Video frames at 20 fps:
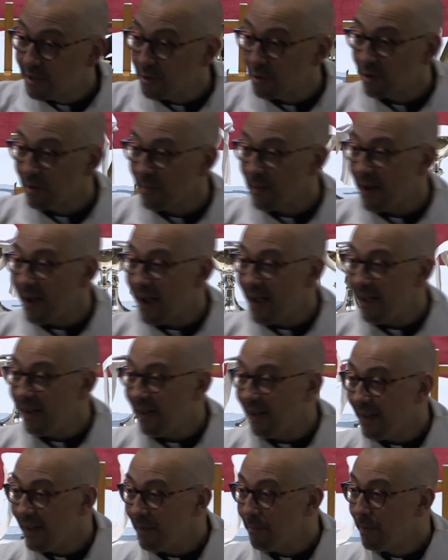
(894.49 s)
talked
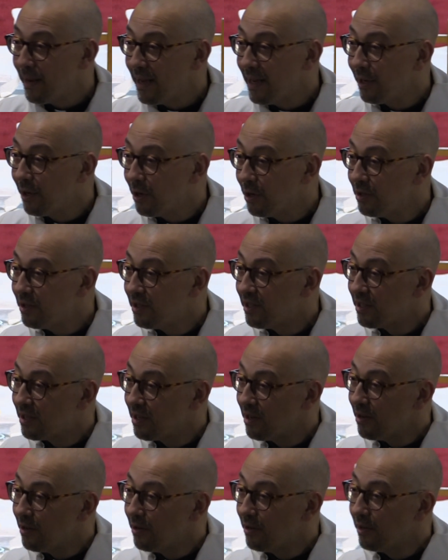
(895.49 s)
about it being good
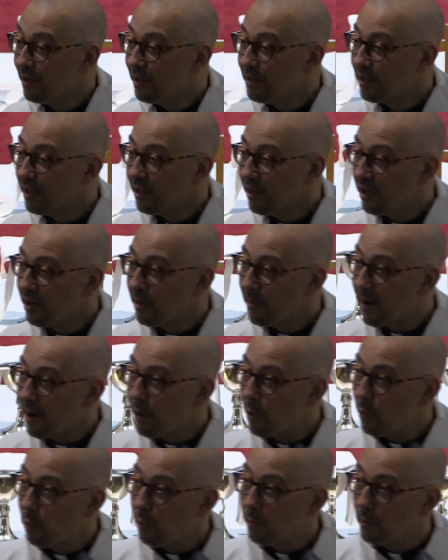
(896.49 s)
to learn
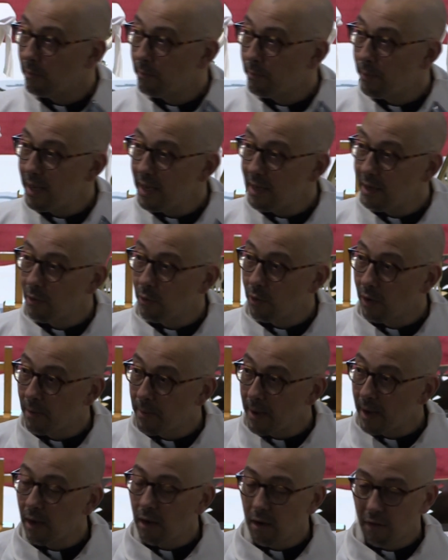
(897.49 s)
about being,
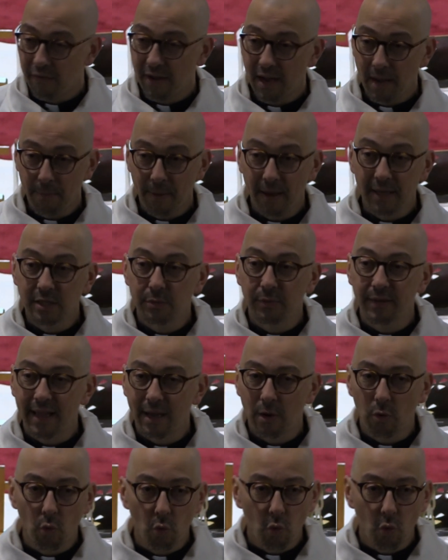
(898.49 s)
about loving our pets without